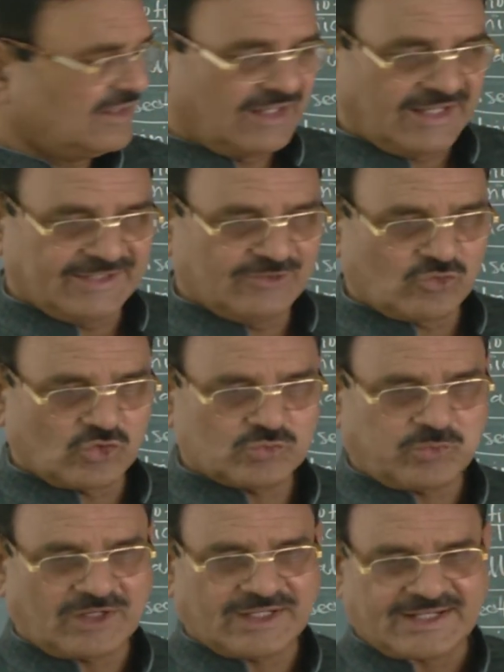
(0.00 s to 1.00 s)
And
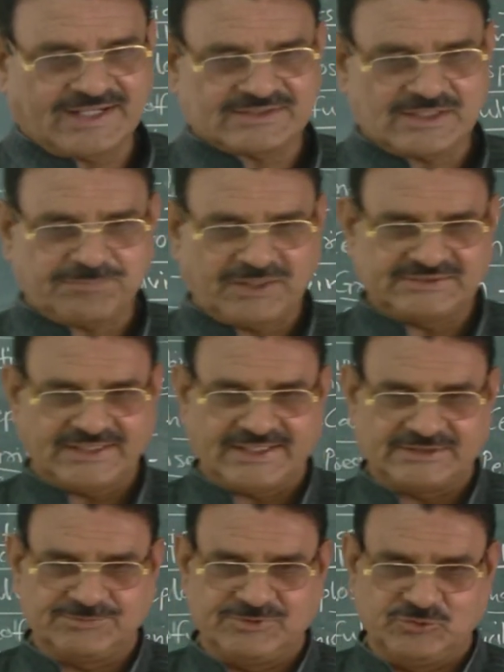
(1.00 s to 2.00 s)
Neurospora crassa fungi
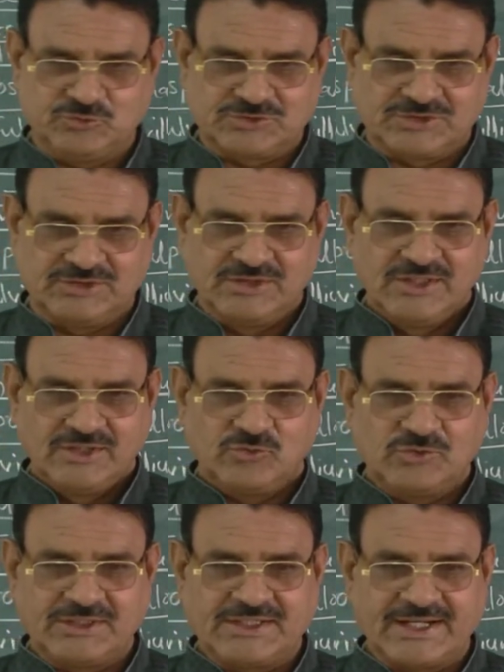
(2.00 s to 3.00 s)
has been used to
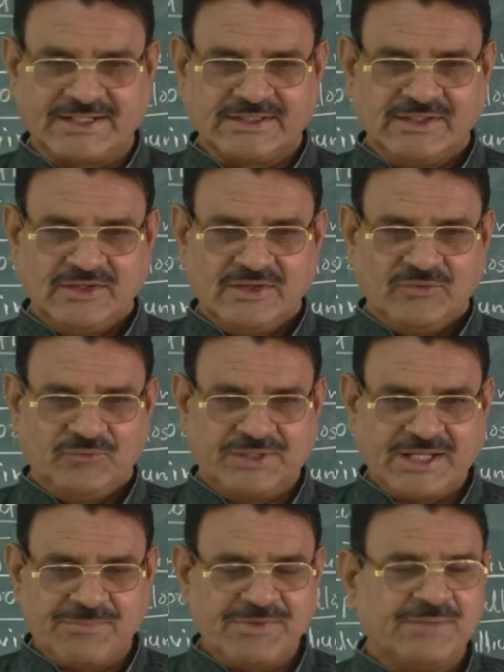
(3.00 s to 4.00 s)
detect
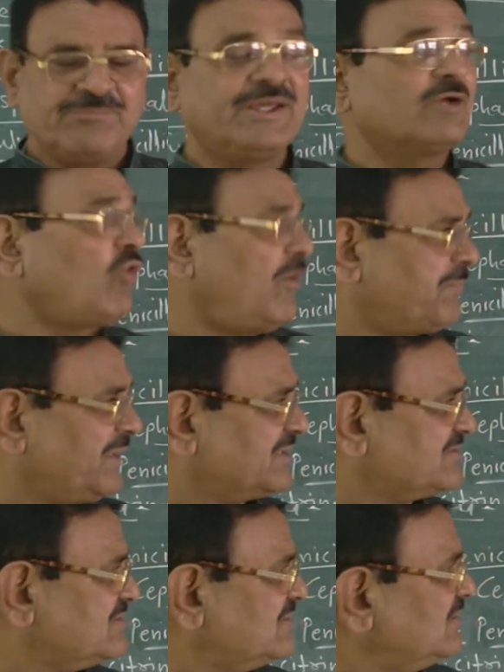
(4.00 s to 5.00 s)
vitamin B complex.
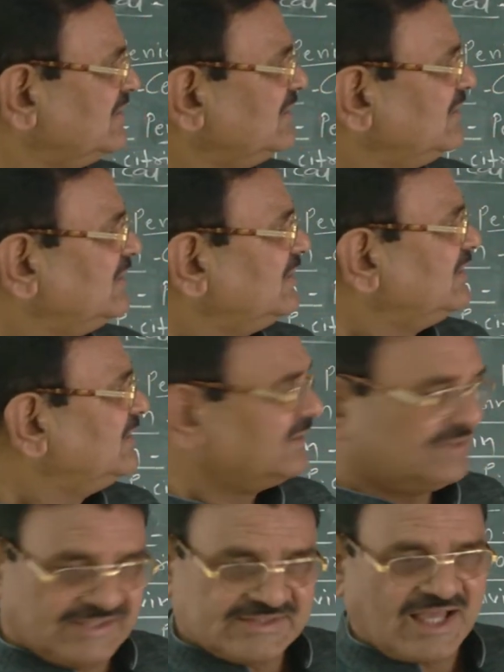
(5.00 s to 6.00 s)

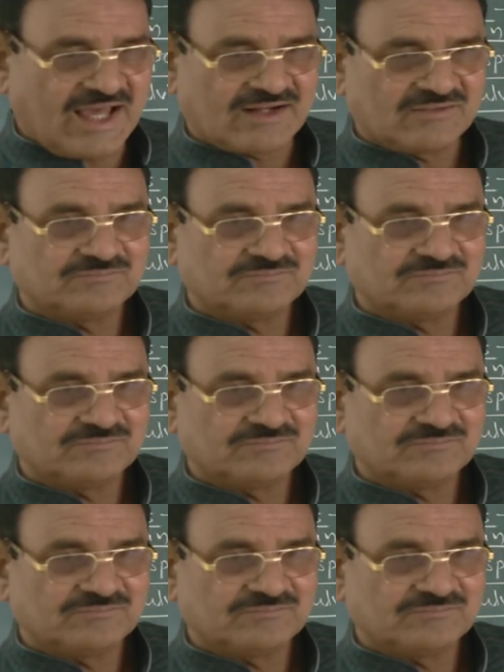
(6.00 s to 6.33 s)
These are